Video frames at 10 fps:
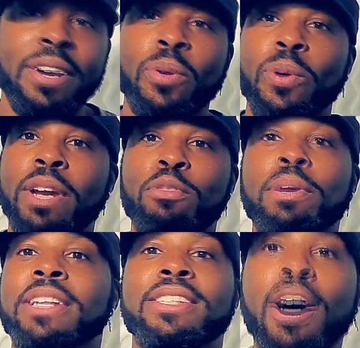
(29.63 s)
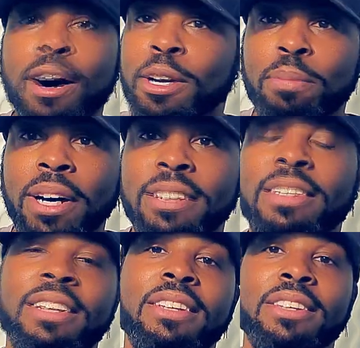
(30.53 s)
what everybody's talking about,
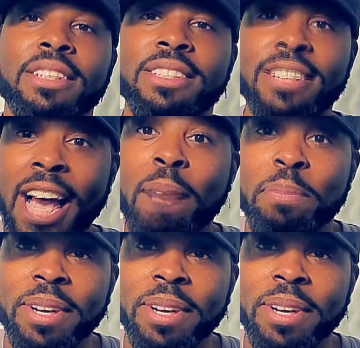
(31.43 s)
the slap.